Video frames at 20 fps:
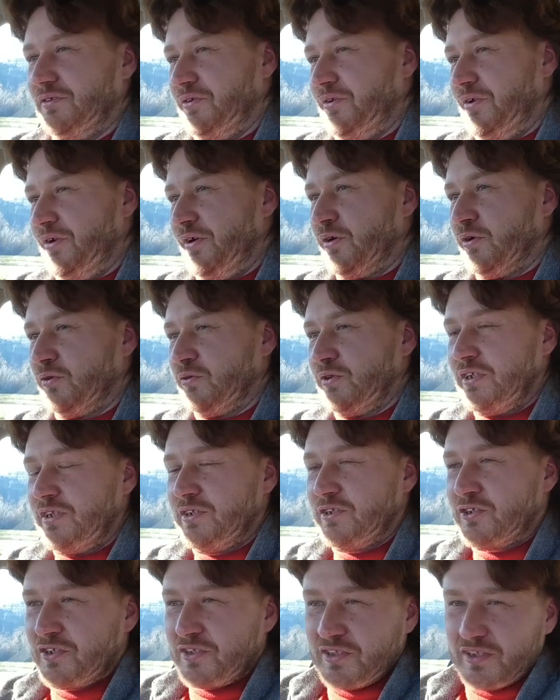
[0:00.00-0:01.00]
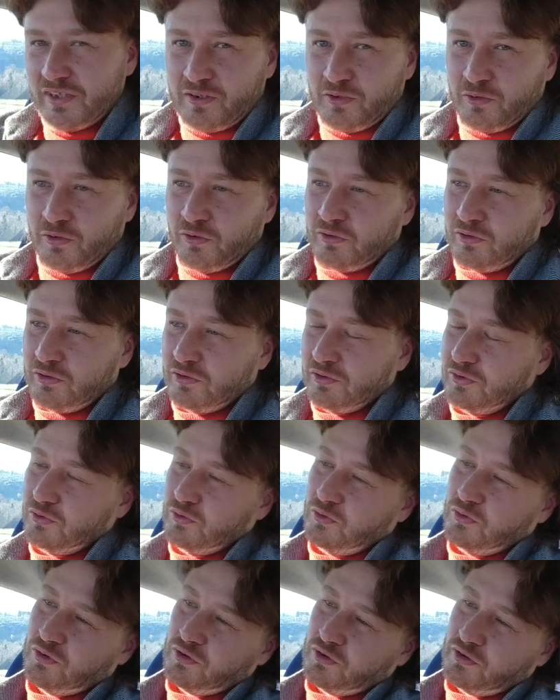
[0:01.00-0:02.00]
no digits at all
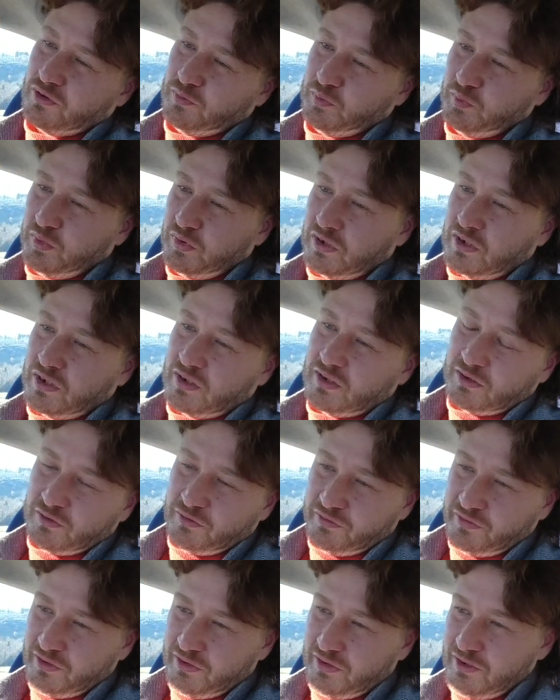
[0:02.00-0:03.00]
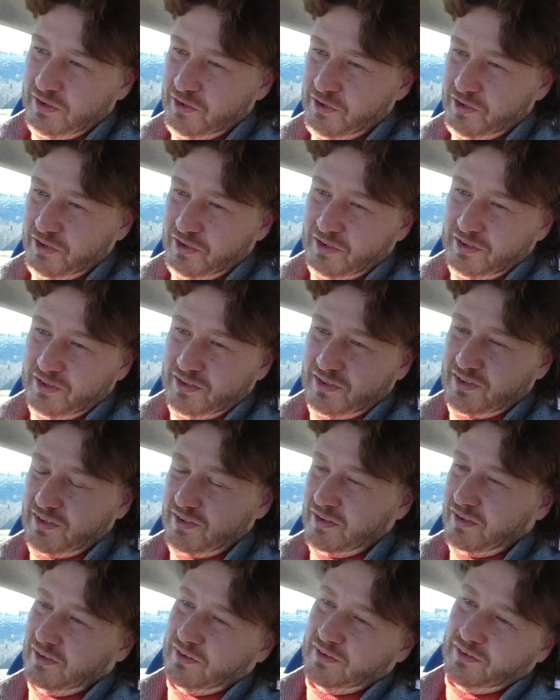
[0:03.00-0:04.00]
or part of the
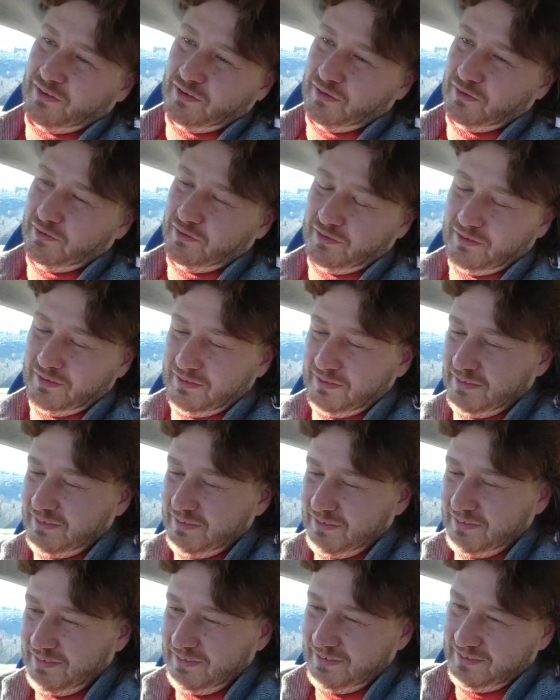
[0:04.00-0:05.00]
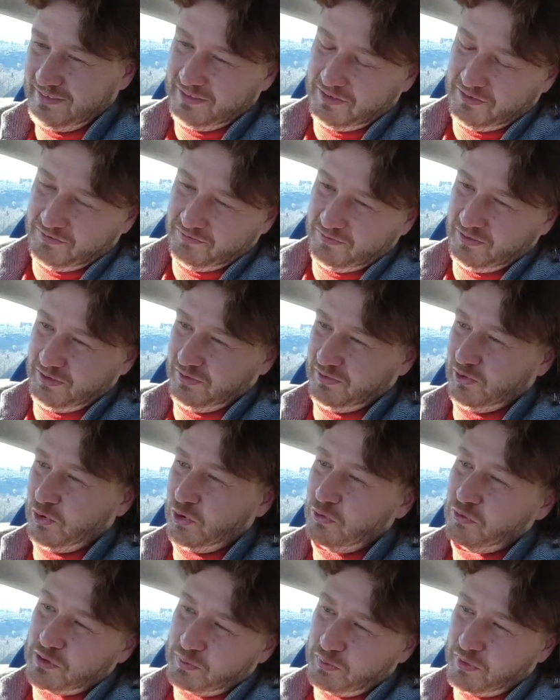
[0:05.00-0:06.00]
digits on the the
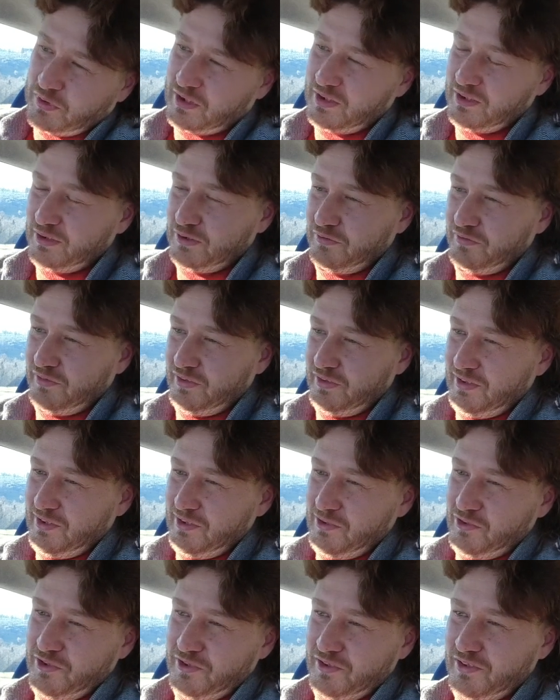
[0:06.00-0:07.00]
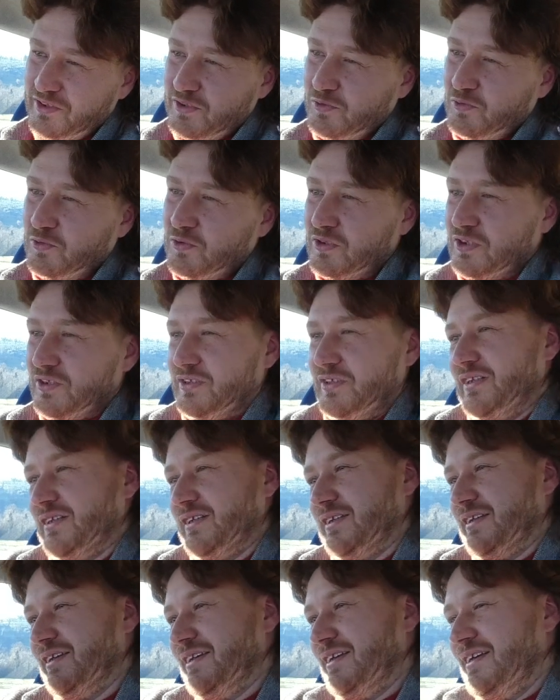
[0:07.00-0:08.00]
lower part of the digits or
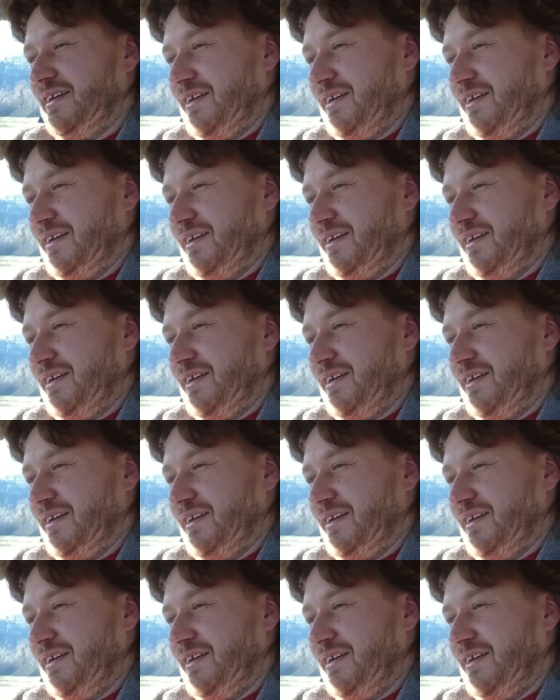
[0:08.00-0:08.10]
the